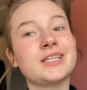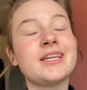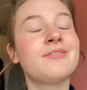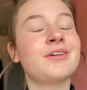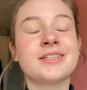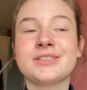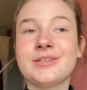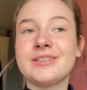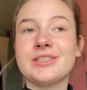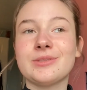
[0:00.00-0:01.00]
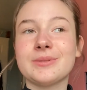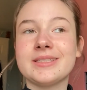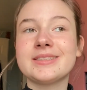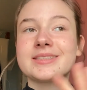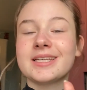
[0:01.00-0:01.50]
and if I can do it in 2
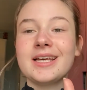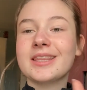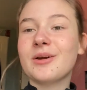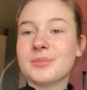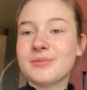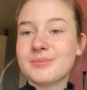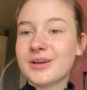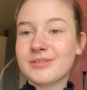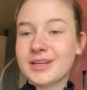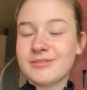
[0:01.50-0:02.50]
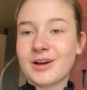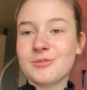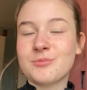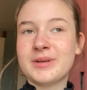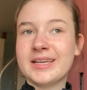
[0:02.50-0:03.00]
weeks, that would be perfectly fine
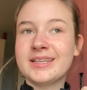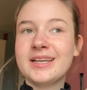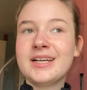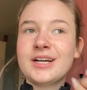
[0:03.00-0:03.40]
with me.